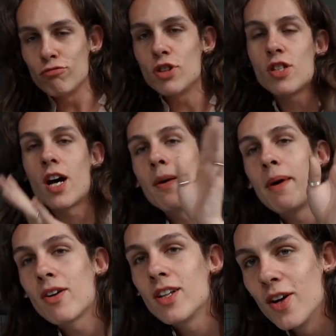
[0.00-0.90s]
to talk
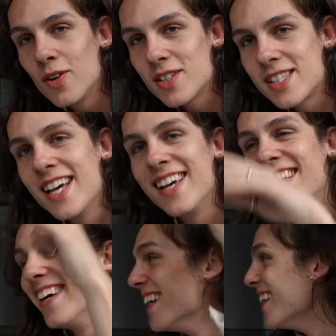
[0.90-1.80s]
about clothes,
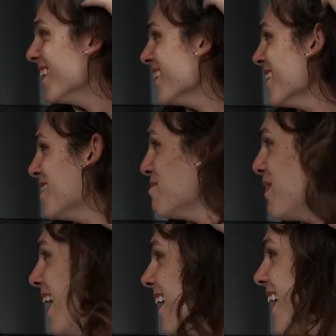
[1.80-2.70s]
but